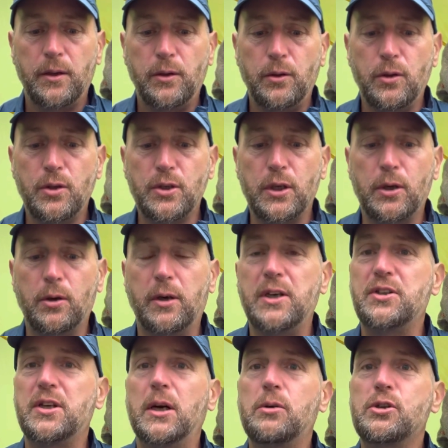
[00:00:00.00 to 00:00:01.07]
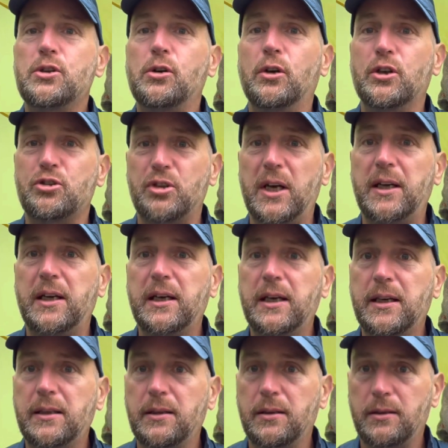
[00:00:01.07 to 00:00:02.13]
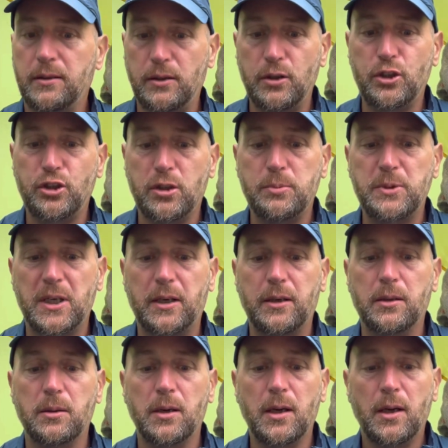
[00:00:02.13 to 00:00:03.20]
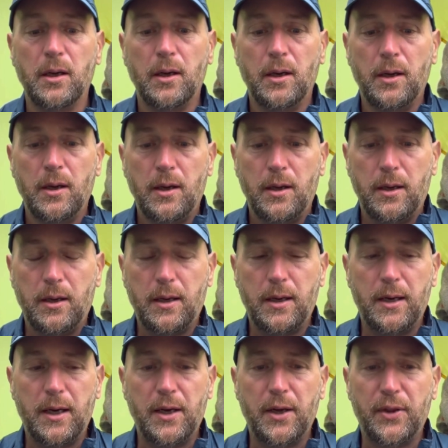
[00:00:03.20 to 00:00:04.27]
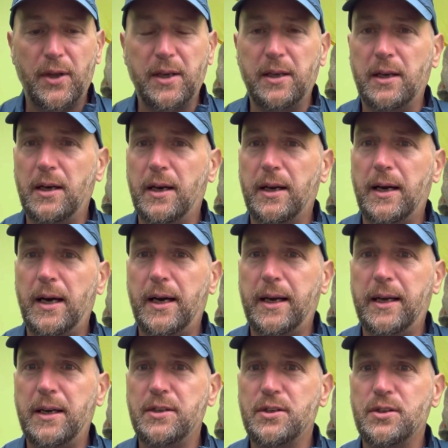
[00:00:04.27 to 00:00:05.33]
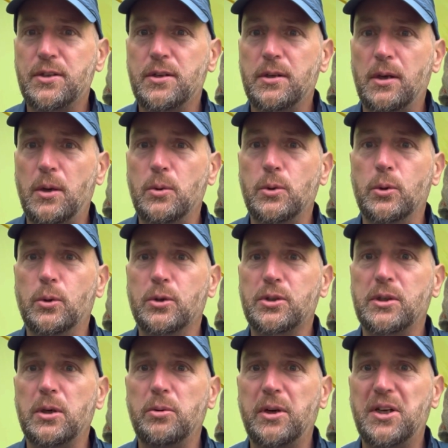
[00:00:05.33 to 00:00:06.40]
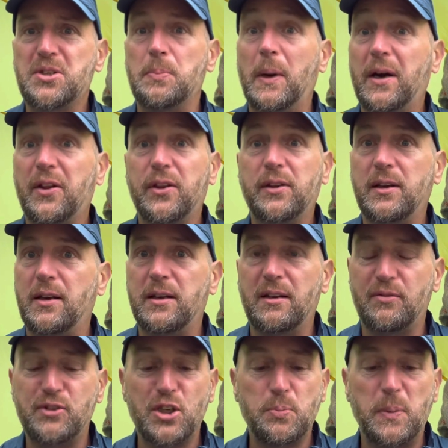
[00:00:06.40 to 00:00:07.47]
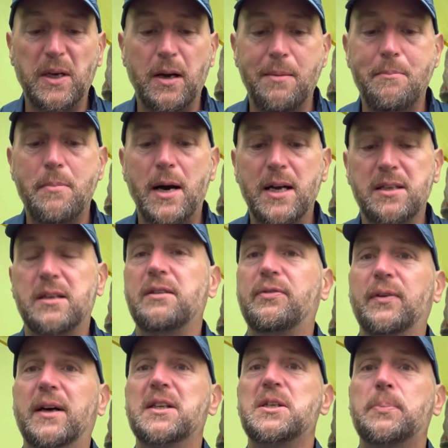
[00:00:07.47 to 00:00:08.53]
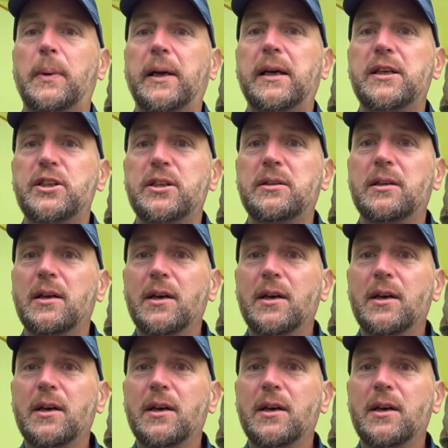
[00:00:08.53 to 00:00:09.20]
Used to call yourself Scots Renegade YouTube channel. I think you're RS Outdoors now. Ray Smith, you've just been a massive inspiration.